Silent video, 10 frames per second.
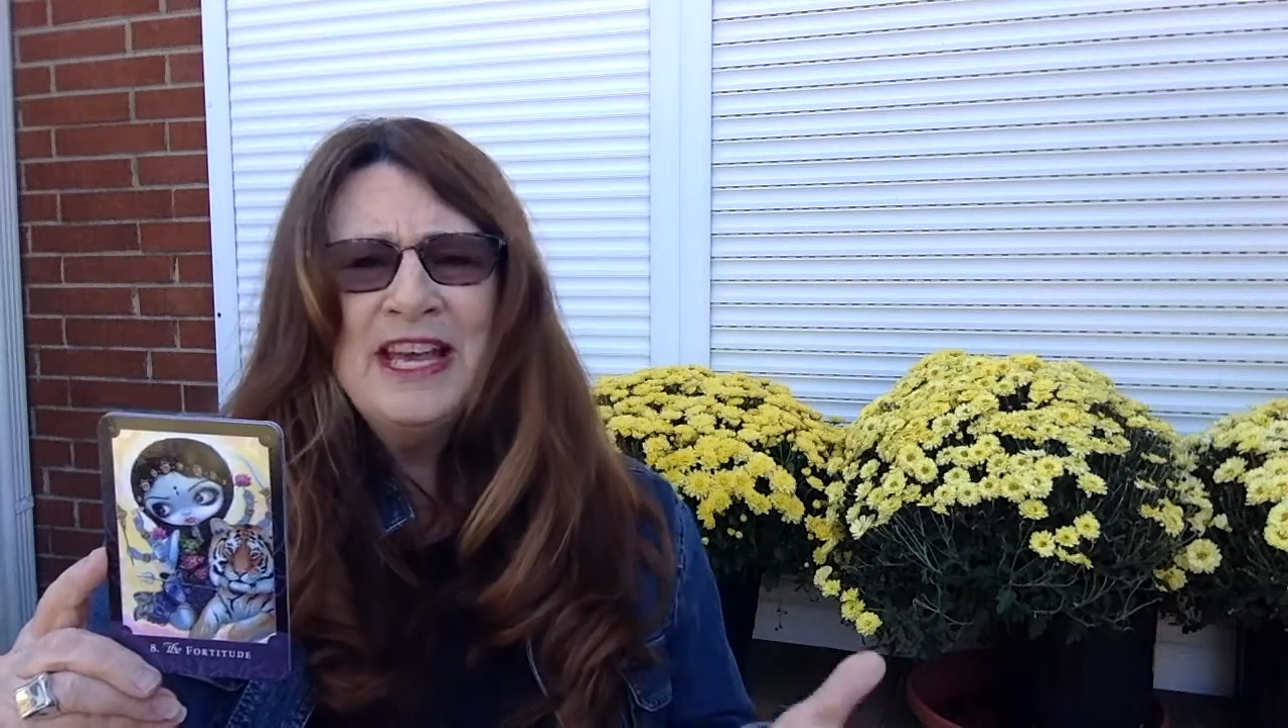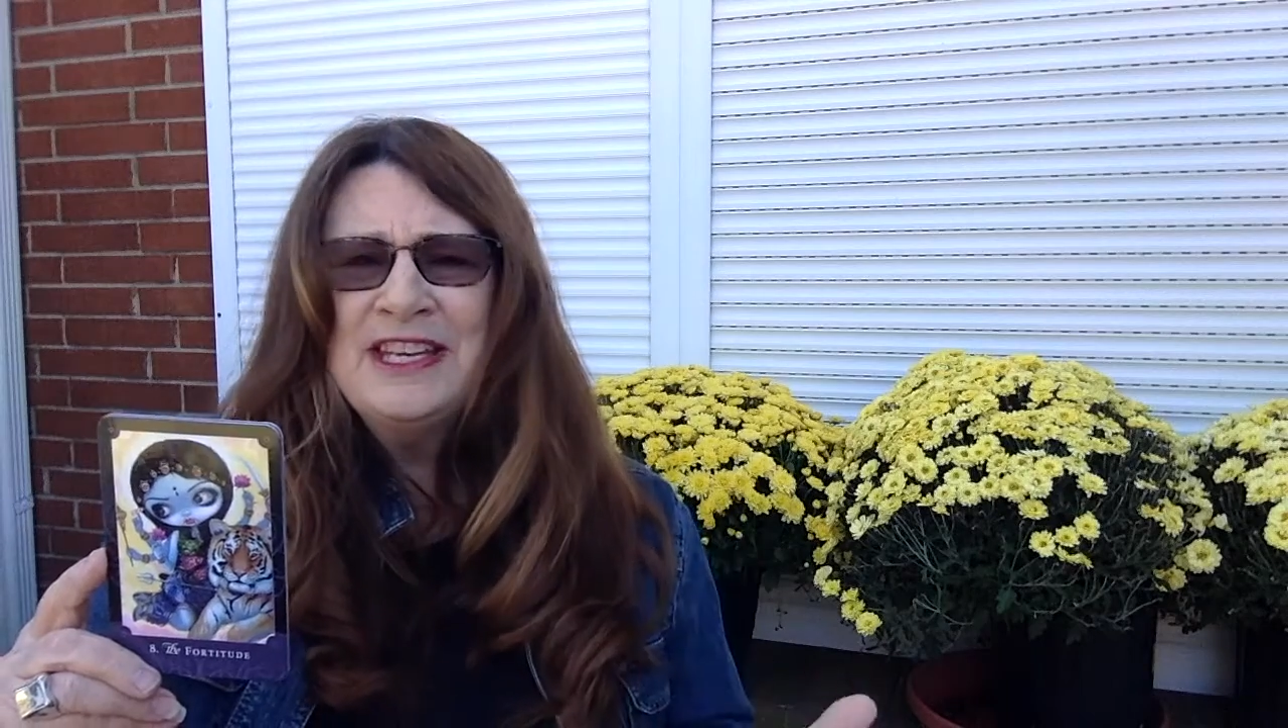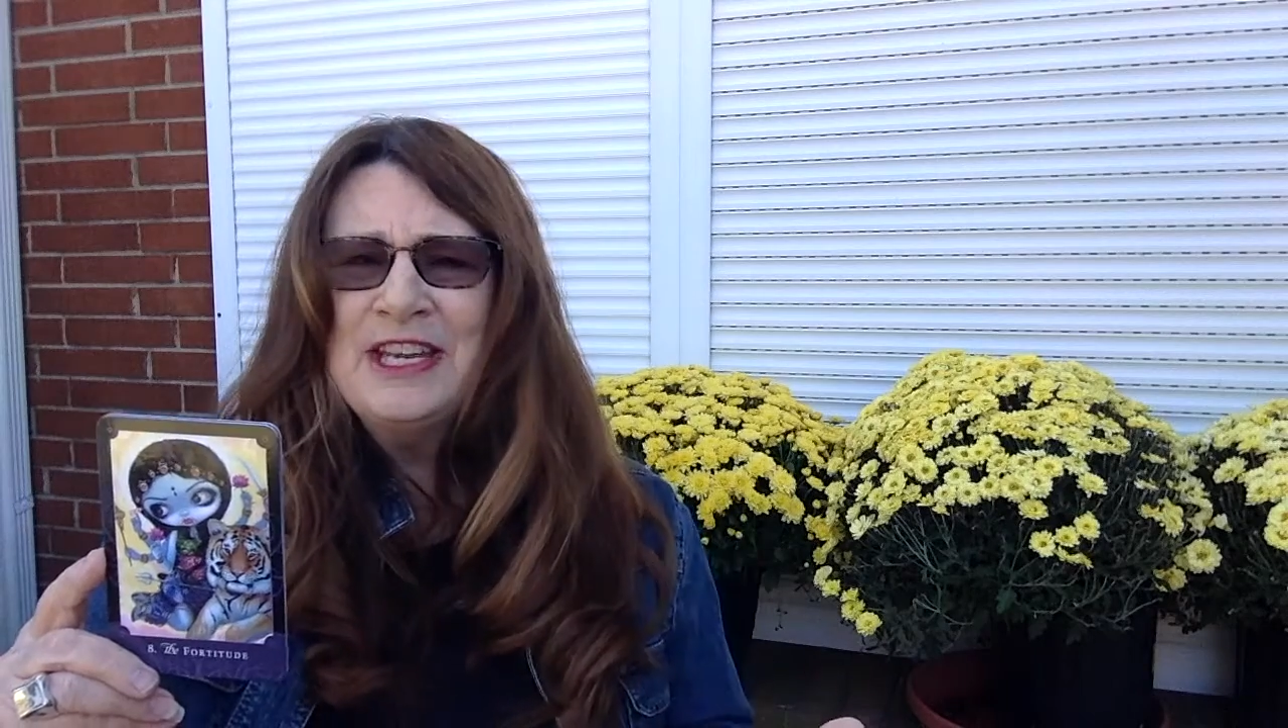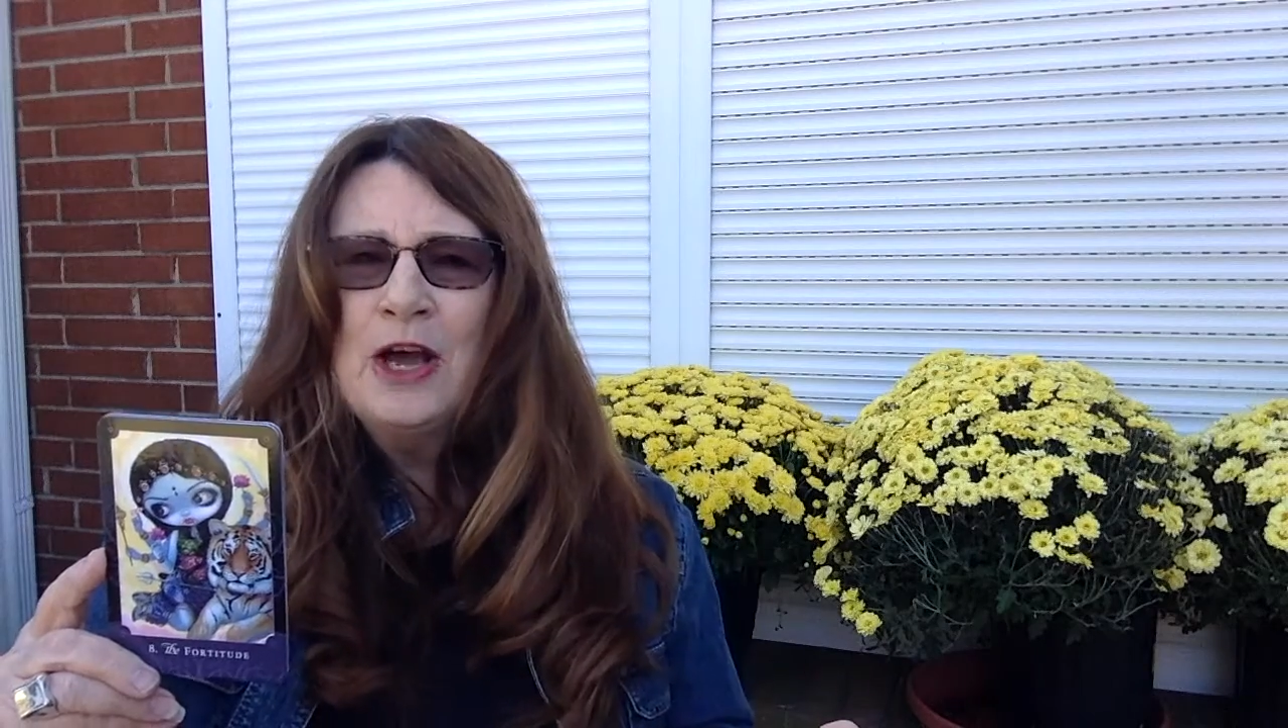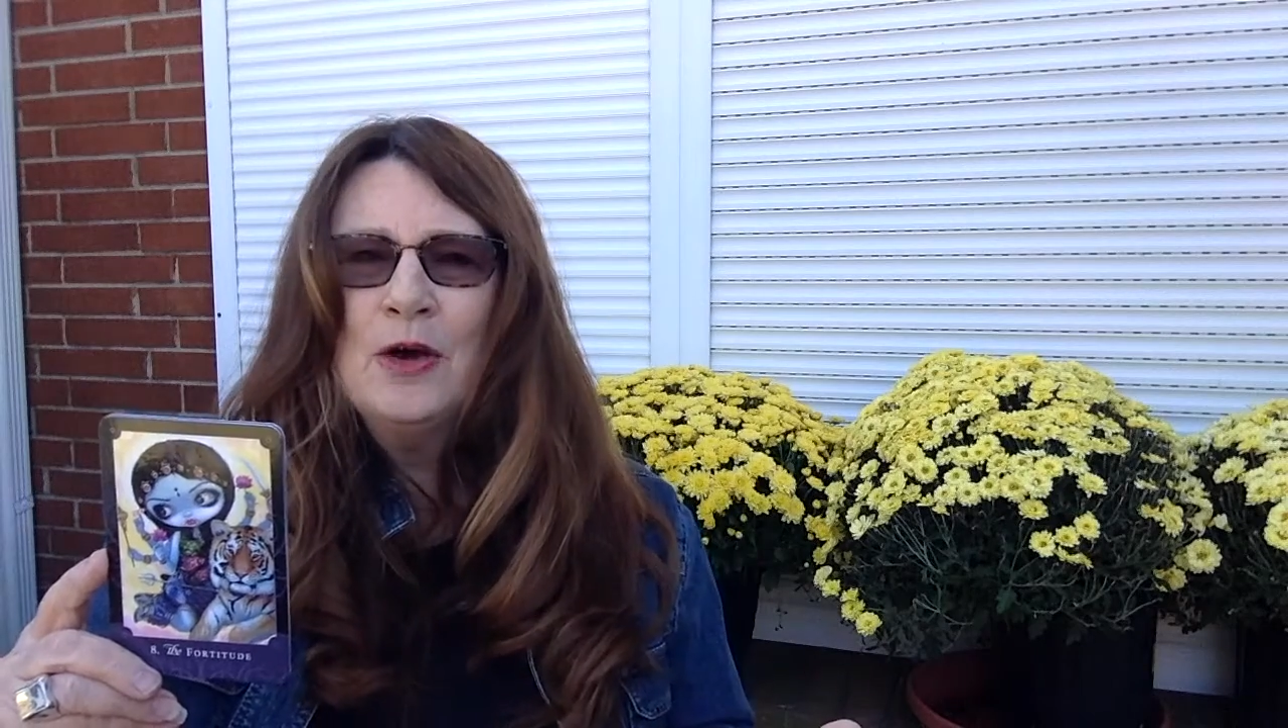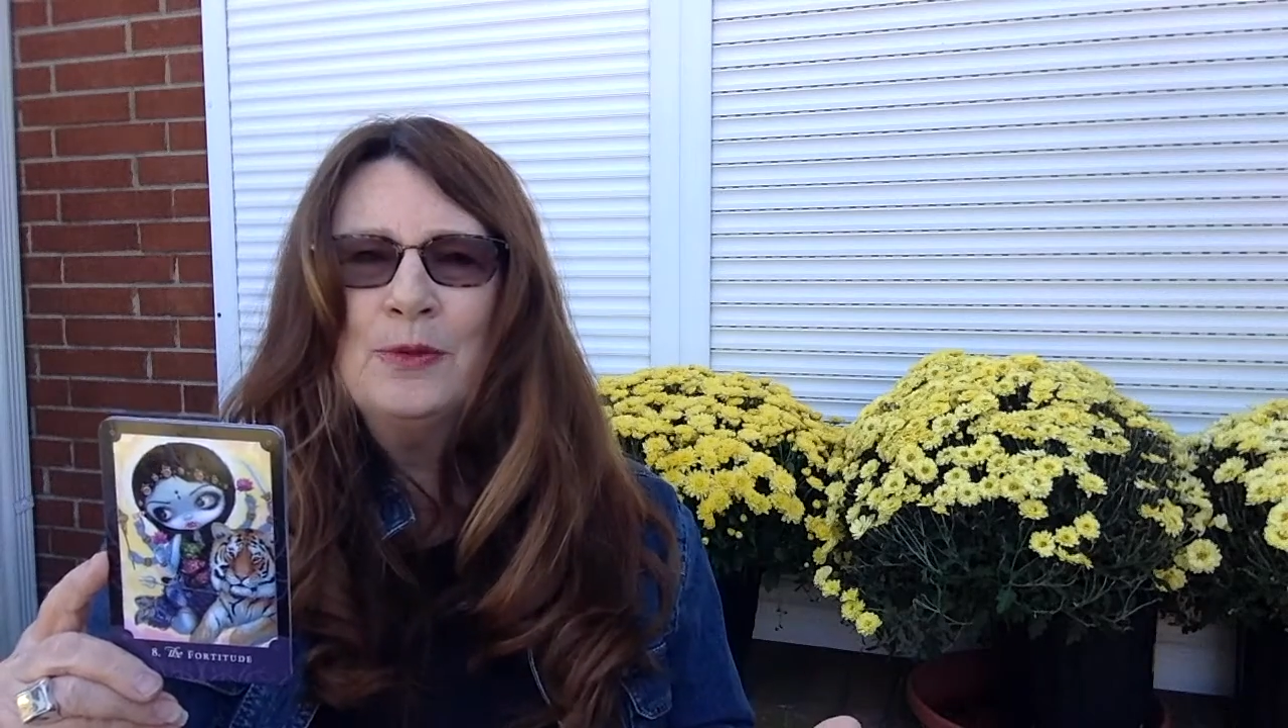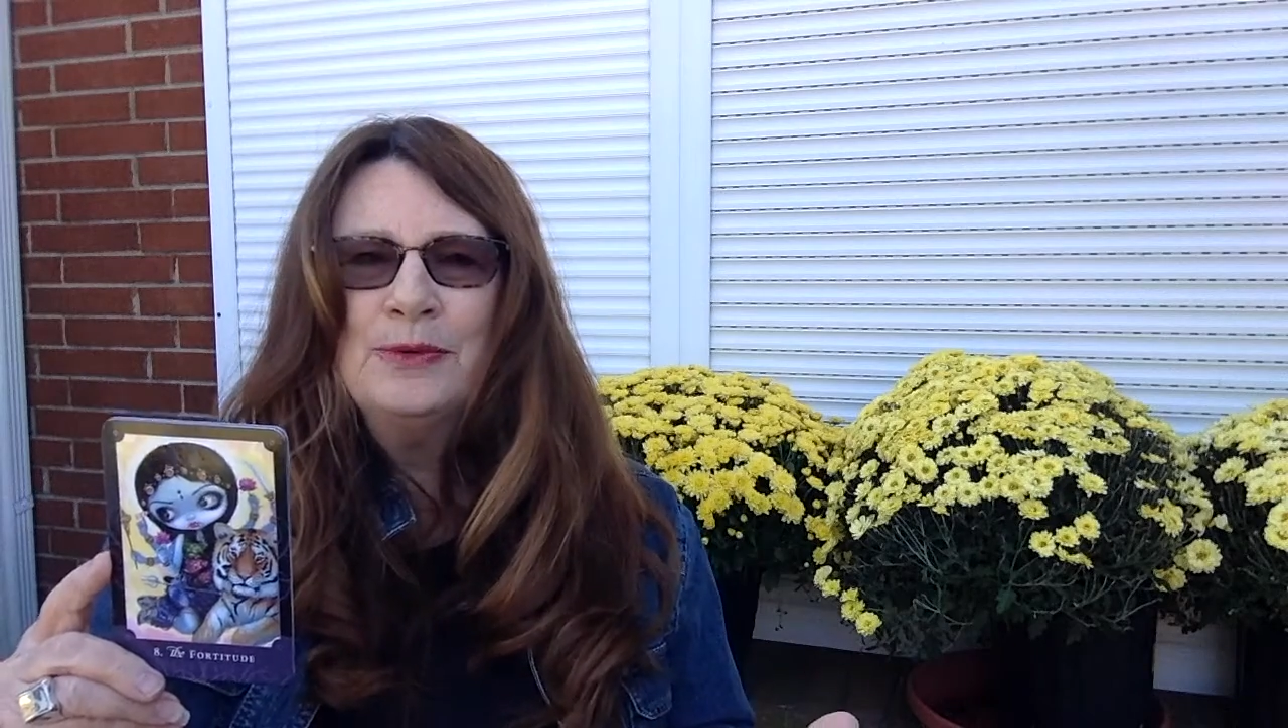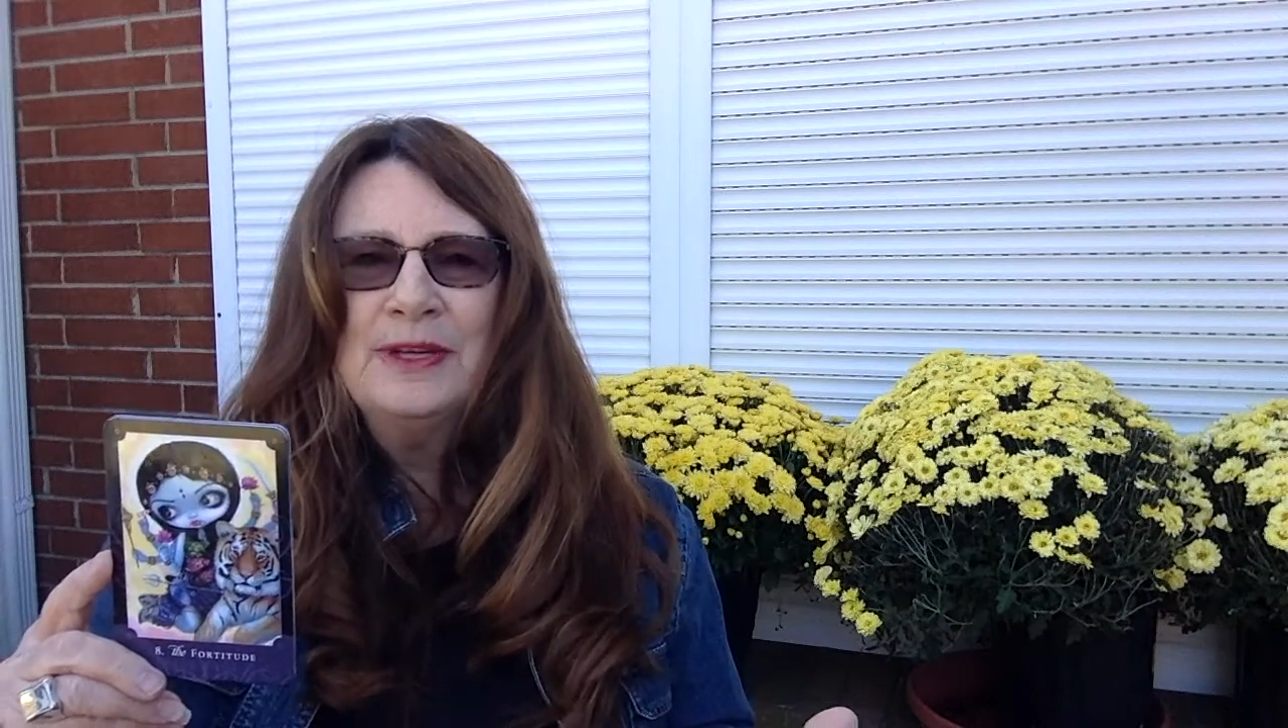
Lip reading: unknown.